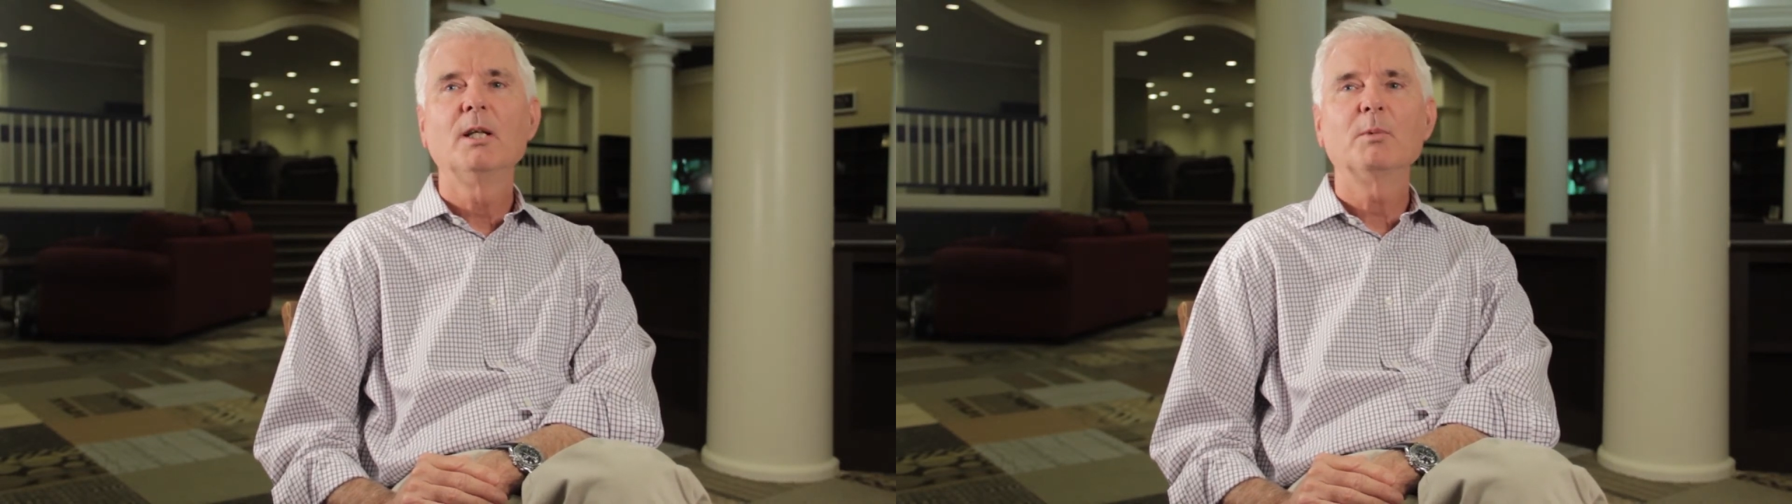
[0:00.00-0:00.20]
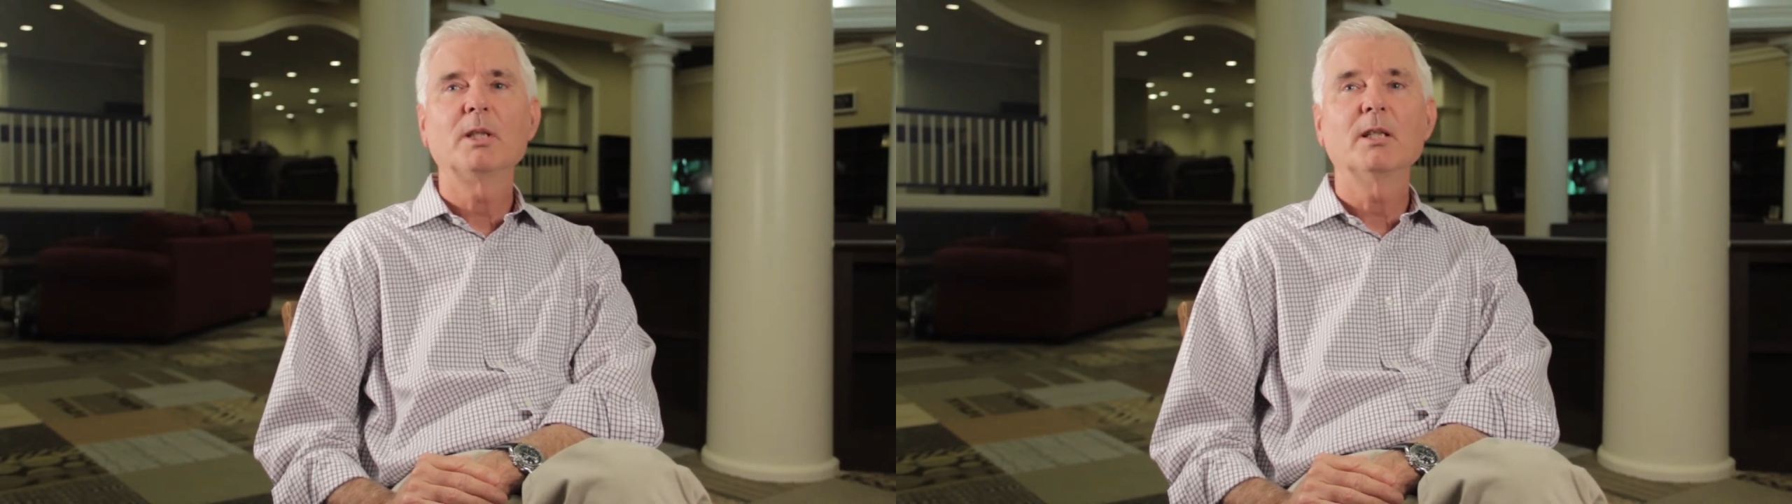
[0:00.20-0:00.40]

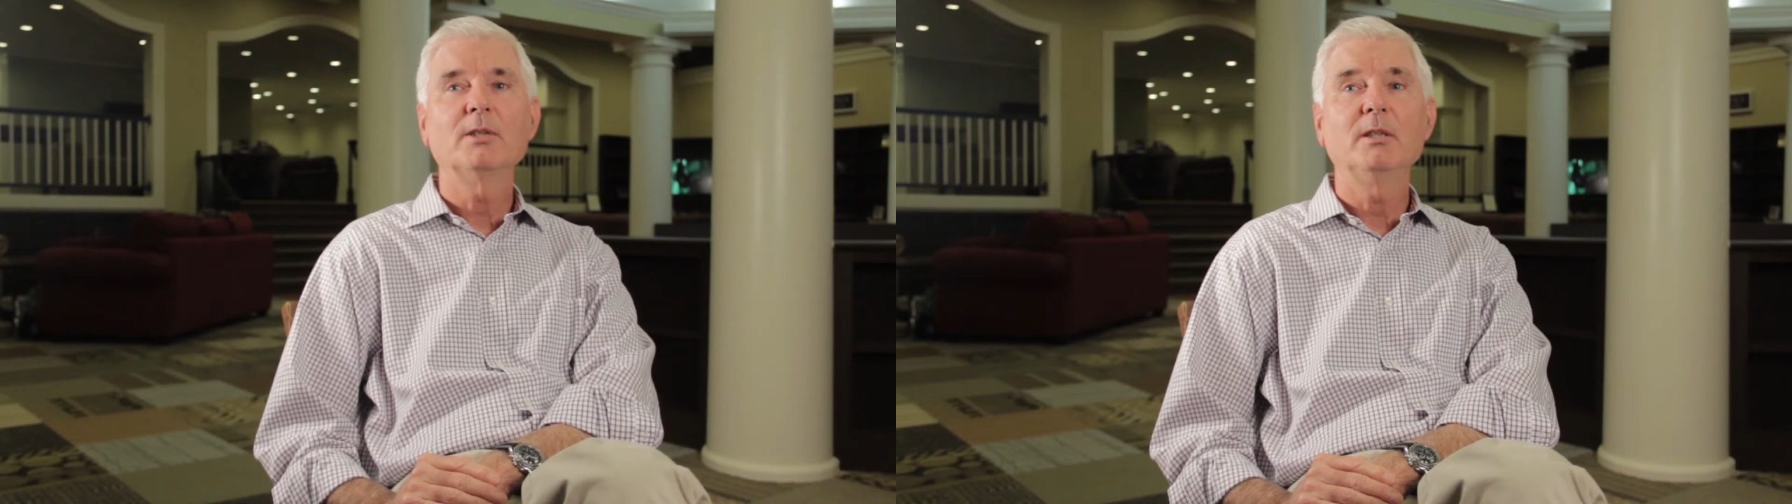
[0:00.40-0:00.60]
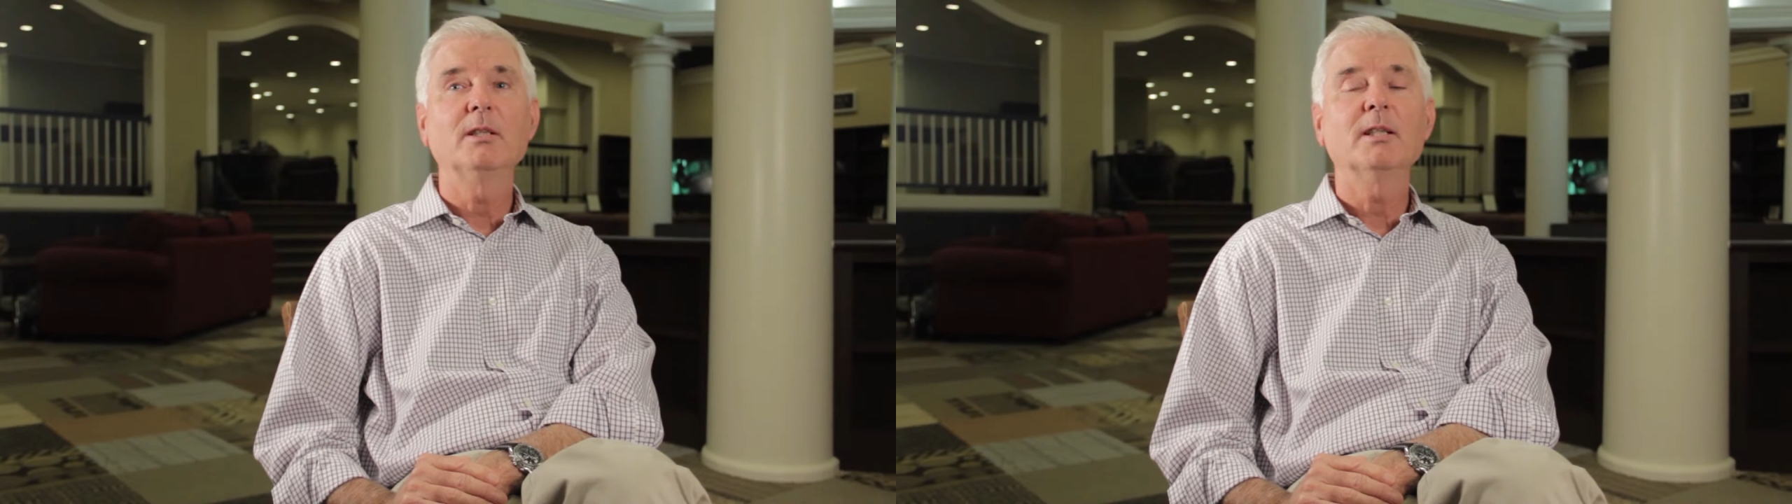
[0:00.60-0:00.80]
because
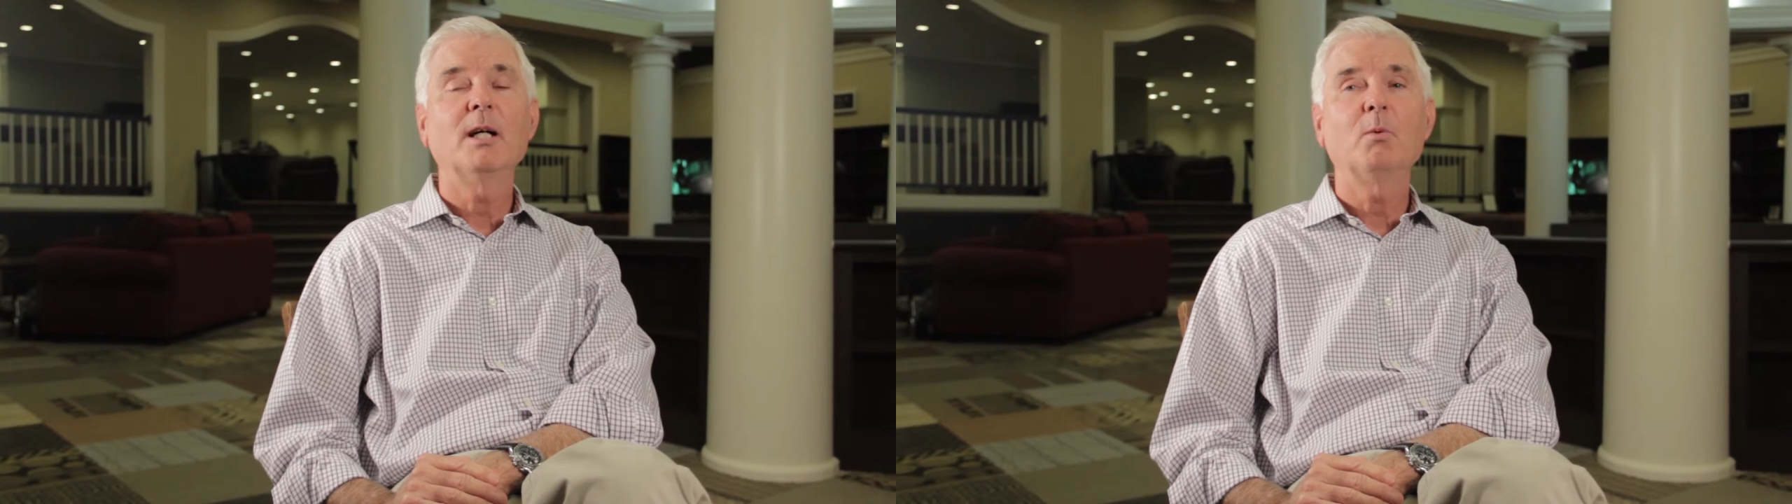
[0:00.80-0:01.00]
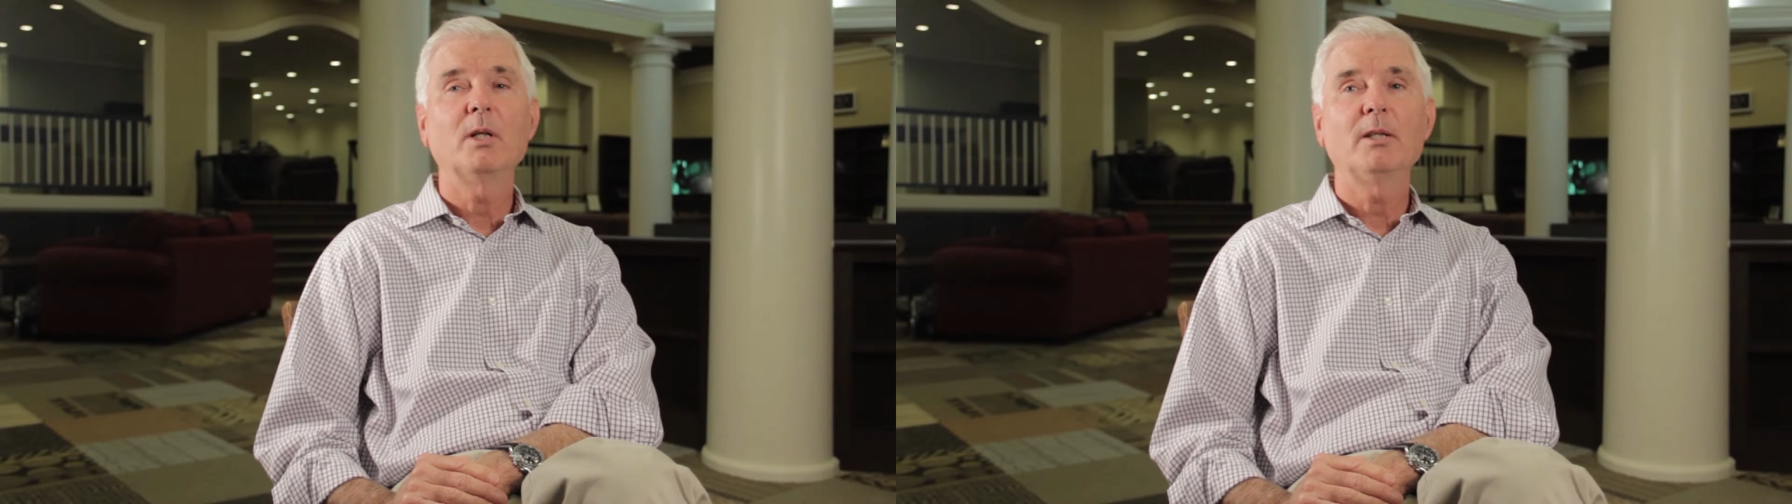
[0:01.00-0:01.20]
they did
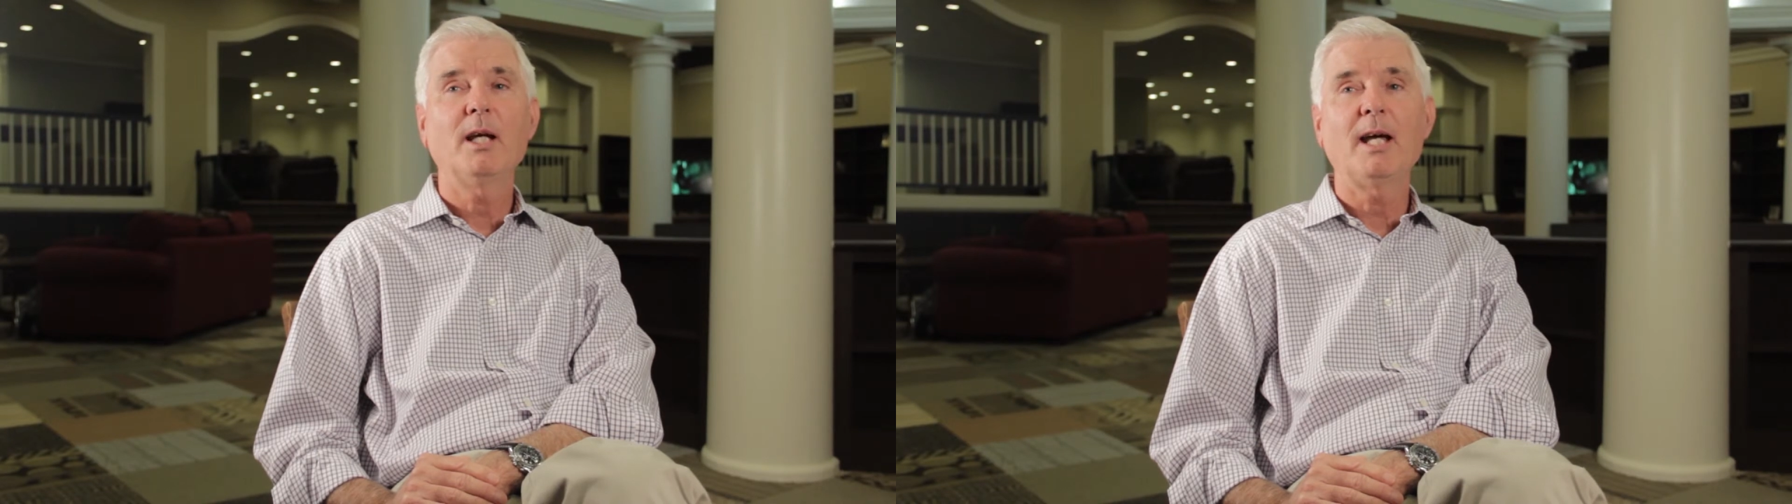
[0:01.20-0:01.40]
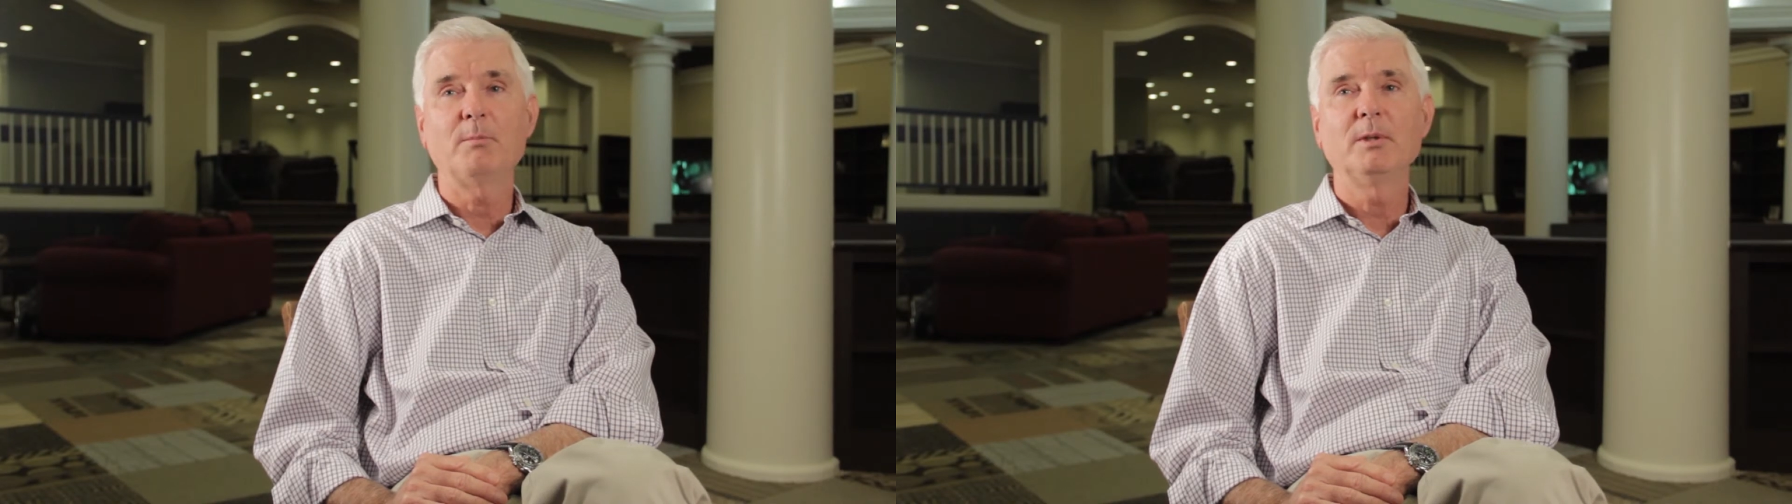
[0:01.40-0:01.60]
not want it to
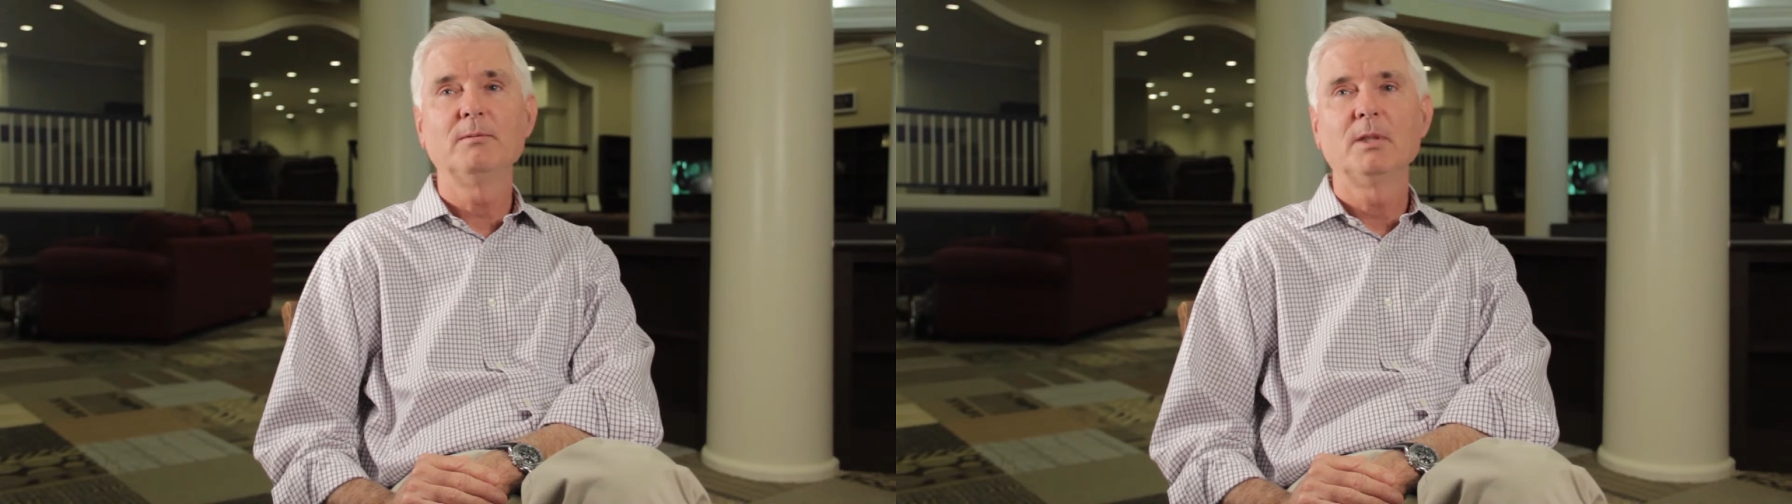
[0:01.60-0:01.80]
happen.